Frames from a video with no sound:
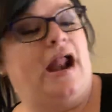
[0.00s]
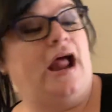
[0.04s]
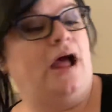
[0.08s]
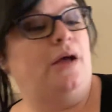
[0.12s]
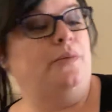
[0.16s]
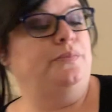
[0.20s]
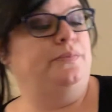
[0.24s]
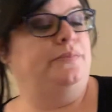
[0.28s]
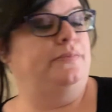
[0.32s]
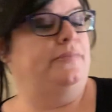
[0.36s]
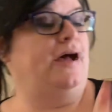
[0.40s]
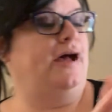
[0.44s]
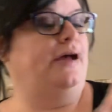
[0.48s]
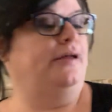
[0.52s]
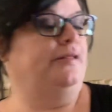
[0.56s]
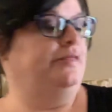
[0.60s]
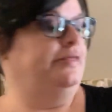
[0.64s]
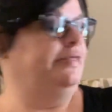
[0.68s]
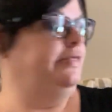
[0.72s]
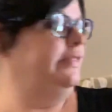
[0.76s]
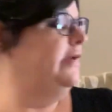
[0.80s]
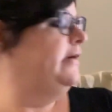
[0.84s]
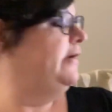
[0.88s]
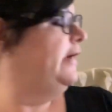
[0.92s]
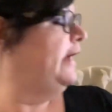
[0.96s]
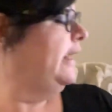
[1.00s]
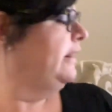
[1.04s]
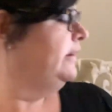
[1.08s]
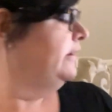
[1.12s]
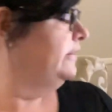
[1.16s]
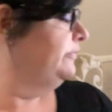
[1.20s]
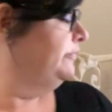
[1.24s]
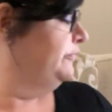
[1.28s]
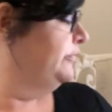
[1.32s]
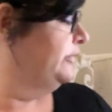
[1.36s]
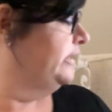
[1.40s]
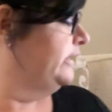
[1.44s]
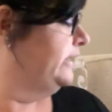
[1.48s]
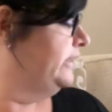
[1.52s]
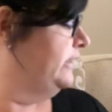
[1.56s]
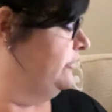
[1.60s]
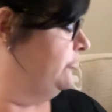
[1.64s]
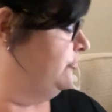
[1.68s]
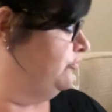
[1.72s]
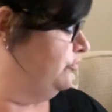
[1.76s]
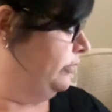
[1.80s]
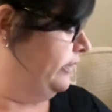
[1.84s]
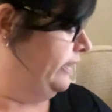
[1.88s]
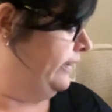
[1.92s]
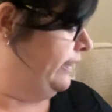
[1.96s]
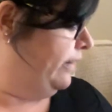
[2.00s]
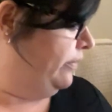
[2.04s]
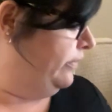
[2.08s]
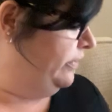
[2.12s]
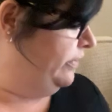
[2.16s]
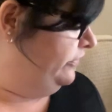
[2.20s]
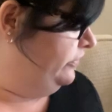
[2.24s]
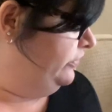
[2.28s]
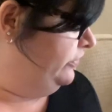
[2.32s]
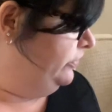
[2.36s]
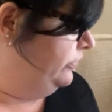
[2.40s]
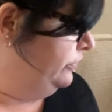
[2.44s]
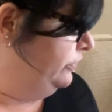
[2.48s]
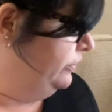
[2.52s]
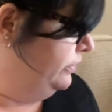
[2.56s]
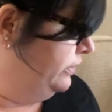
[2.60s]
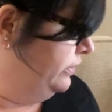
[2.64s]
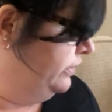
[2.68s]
I'll really enjoy that one too.